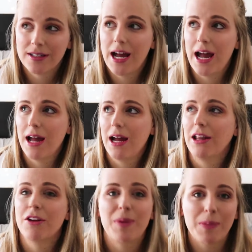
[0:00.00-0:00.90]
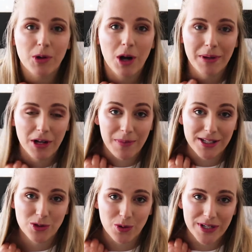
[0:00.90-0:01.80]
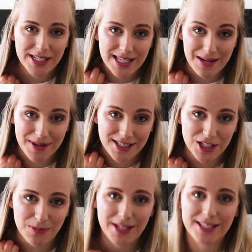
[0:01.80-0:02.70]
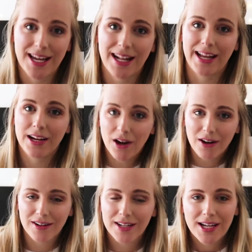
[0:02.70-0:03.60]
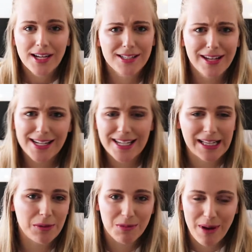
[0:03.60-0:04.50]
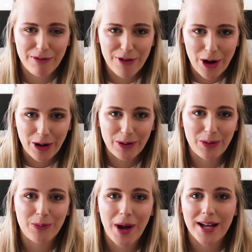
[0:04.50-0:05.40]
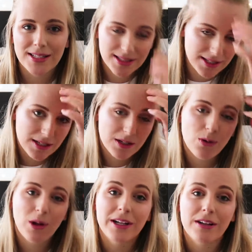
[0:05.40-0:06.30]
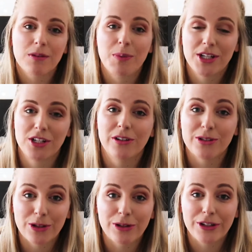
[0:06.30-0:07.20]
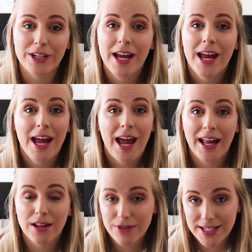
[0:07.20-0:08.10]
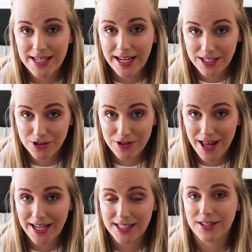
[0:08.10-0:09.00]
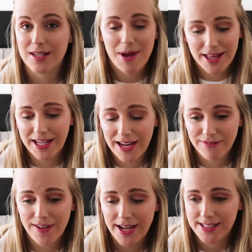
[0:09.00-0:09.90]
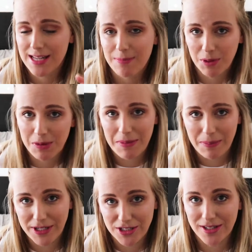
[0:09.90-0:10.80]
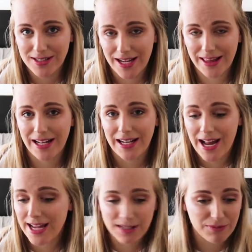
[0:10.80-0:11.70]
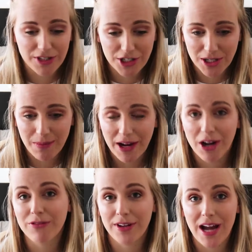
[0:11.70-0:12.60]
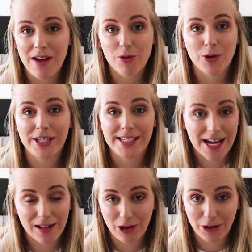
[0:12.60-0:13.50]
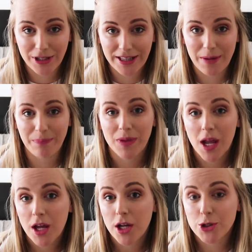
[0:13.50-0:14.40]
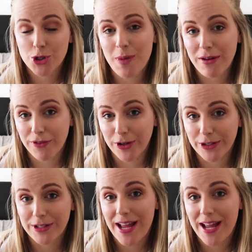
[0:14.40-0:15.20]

a lot of people comment on my stories and message me and saying like, oh, did I take that with my phone, or why does the quality of the picture look so good? And the reason I can do that is because I'm at the cafe snapping away my pictures, and then as I'm finishing my coffee, I've already downloaded them to my phone,